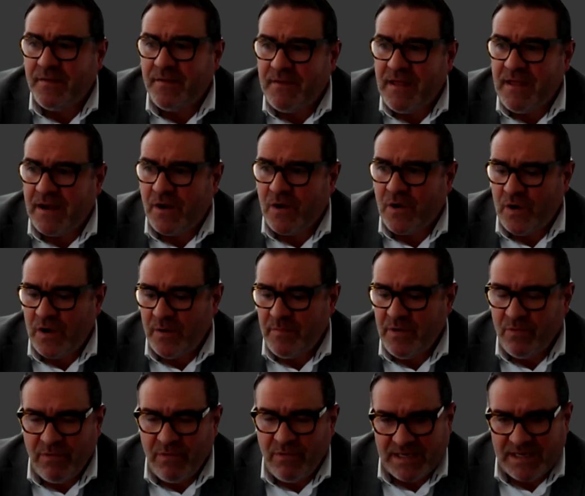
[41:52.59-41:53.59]
that are going to
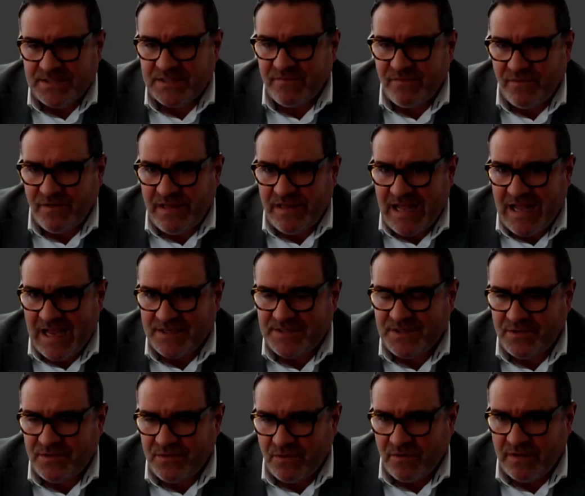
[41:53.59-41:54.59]
be racing for the
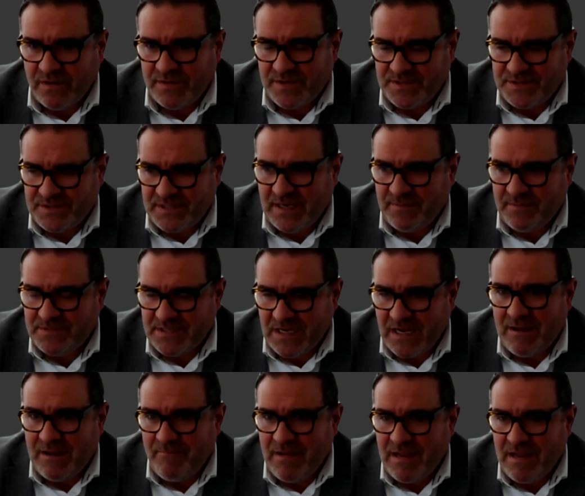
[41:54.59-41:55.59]
exit door at the same
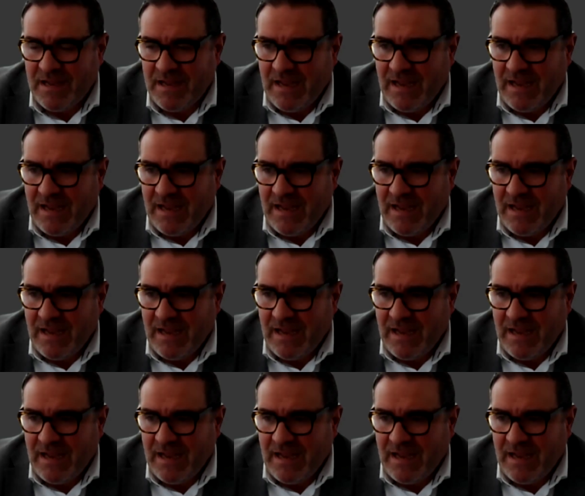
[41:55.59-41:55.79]
time.